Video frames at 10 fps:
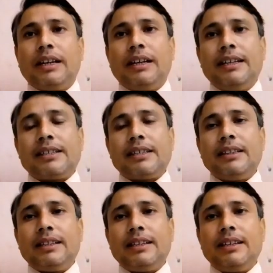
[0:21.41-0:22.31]
lesson
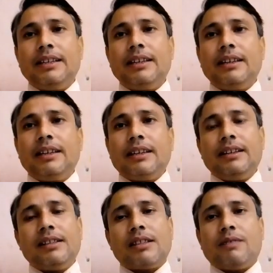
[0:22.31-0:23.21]
3
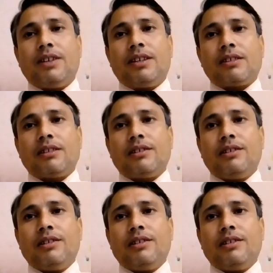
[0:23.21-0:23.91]
in Civics,